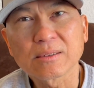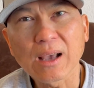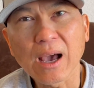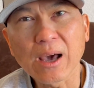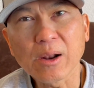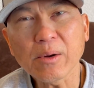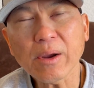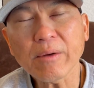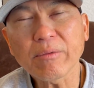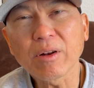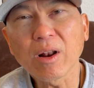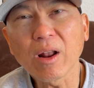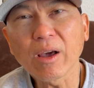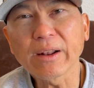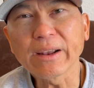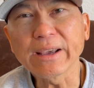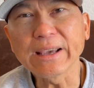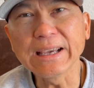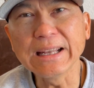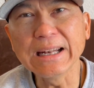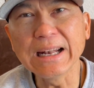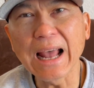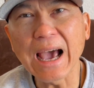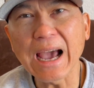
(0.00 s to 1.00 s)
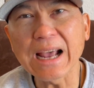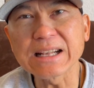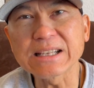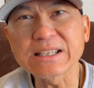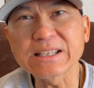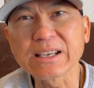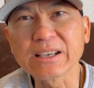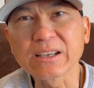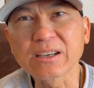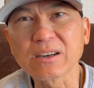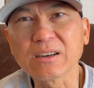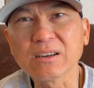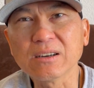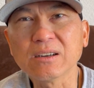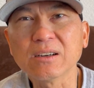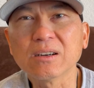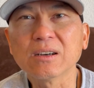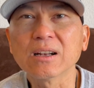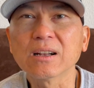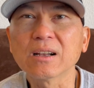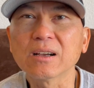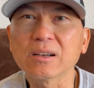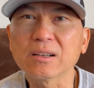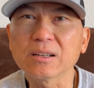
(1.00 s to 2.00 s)
I don't have a lot of inline sinker
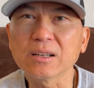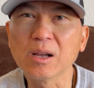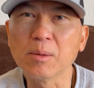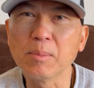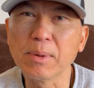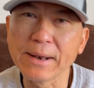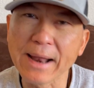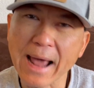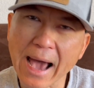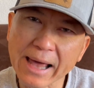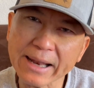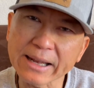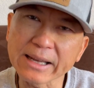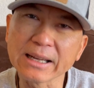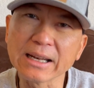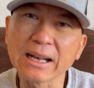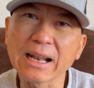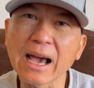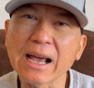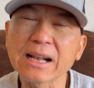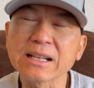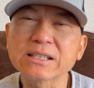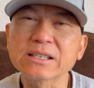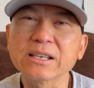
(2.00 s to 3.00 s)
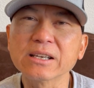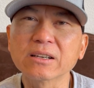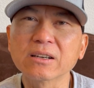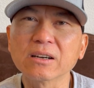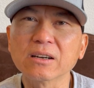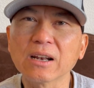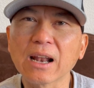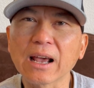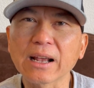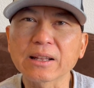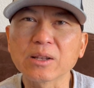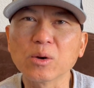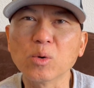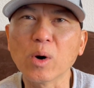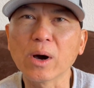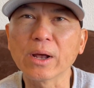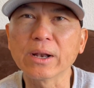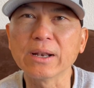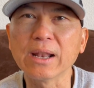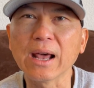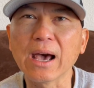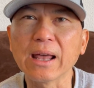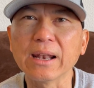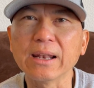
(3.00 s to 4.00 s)
the banana inline sinker like the
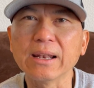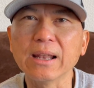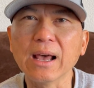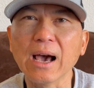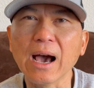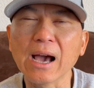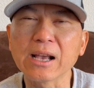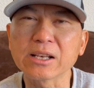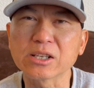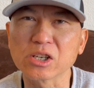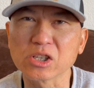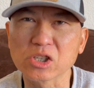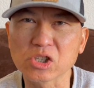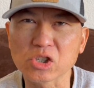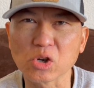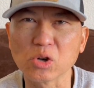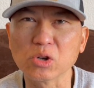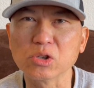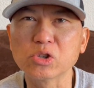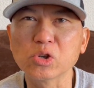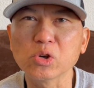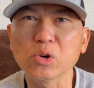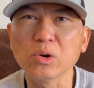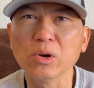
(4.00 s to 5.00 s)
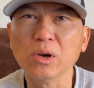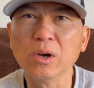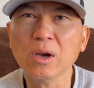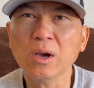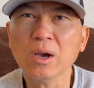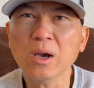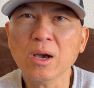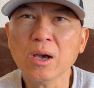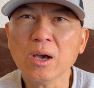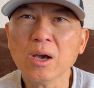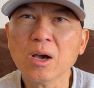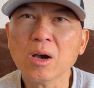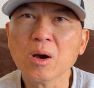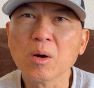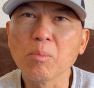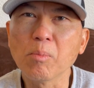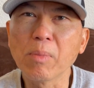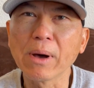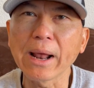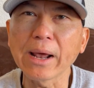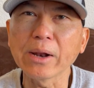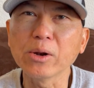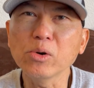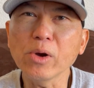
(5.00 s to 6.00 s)
one that I just showed you.
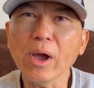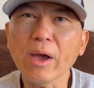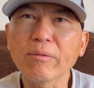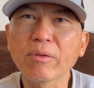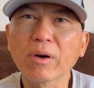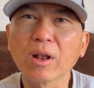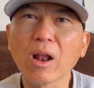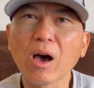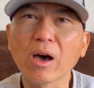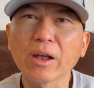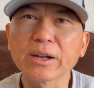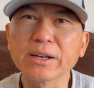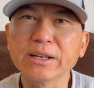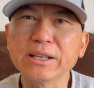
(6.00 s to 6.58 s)
But I do have a lot of